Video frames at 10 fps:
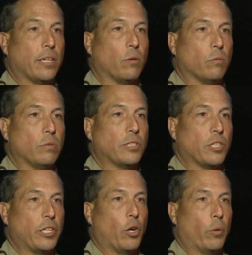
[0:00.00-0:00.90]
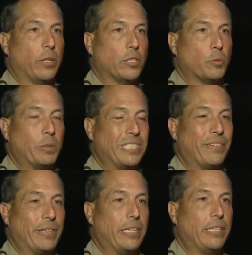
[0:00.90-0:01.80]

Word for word: I don't necessarily go into the specific